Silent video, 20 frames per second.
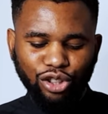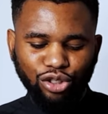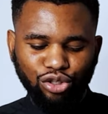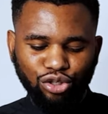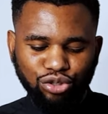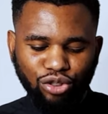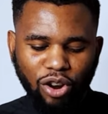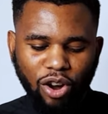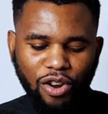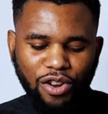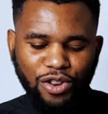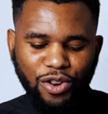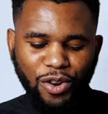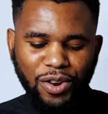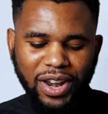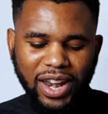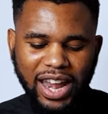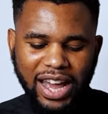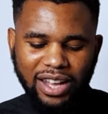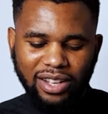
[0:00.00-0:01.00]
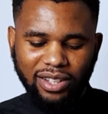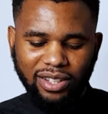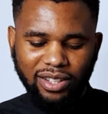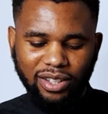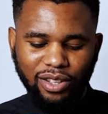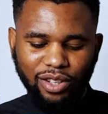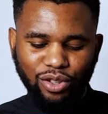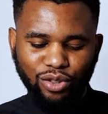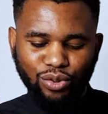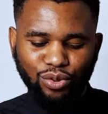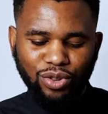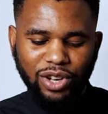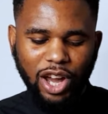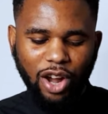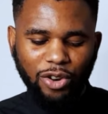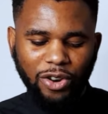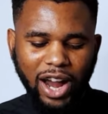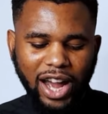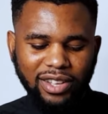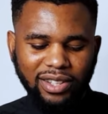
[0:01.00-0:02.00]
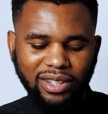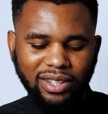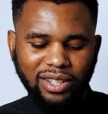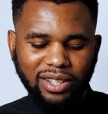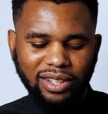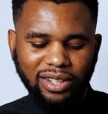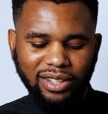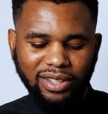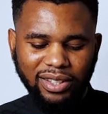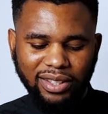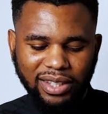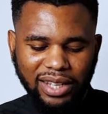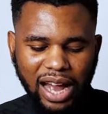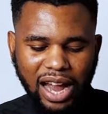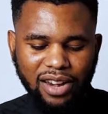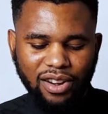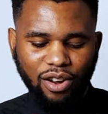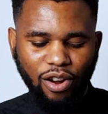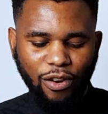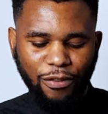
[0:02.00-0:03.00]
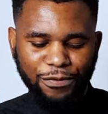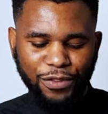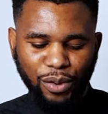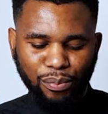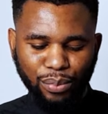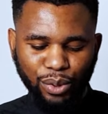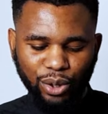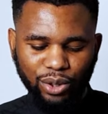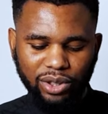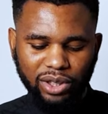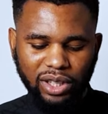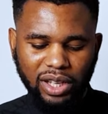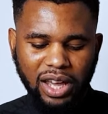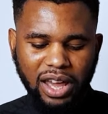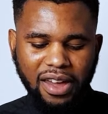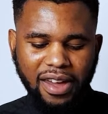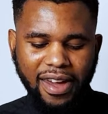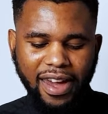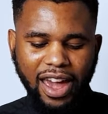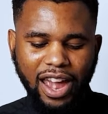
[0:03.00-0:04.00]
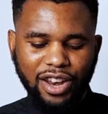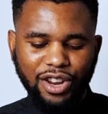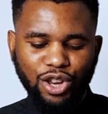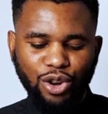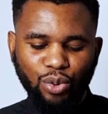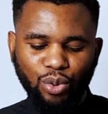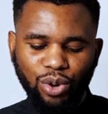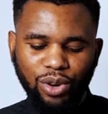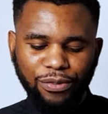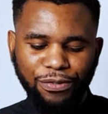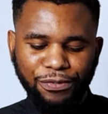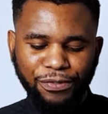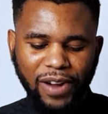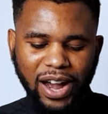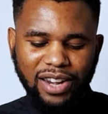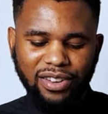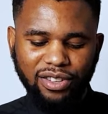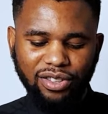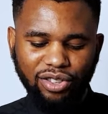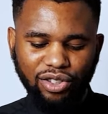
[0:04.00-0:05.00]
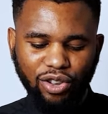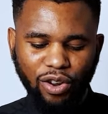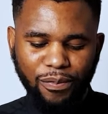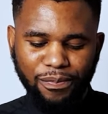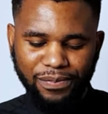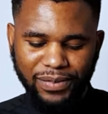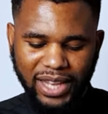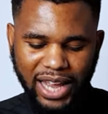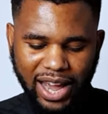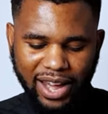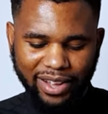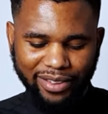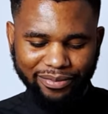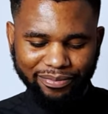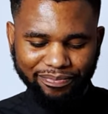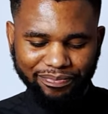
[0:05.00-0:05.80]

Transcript: Throw your net to the right side of the boat, and you will find some there.